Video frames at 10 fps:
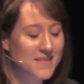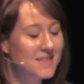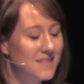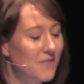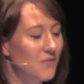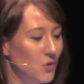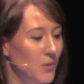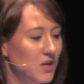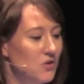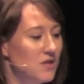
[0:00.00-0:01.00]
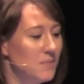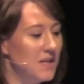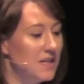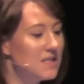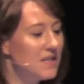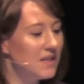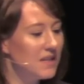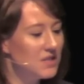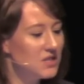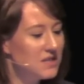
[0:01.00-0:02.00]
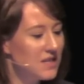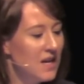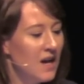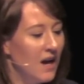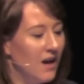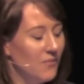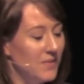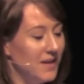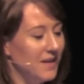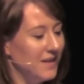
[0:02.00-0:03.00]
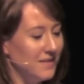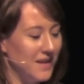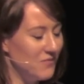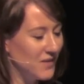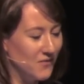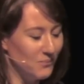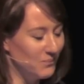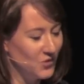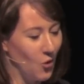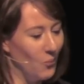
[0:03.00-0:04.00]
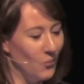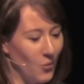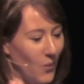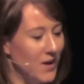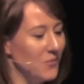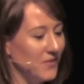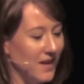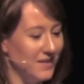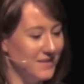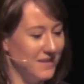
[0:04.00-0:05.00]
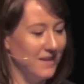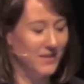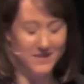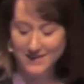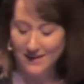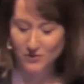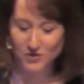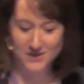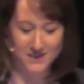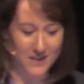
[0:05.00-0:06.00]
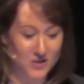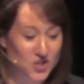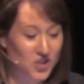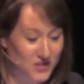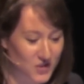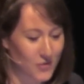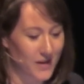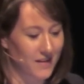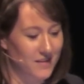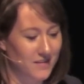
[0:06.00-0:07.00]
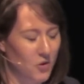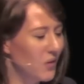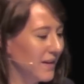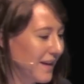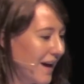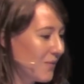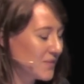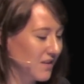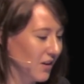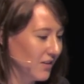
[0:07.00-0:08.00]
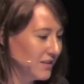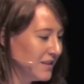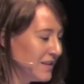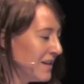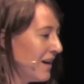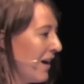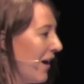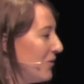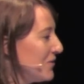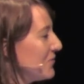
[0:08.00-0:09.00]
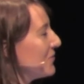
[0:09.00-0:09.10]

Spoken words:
did stand for QUIC UDP Internet Connections. They've gone away with that. It's now just QUIC, all in caps though. I also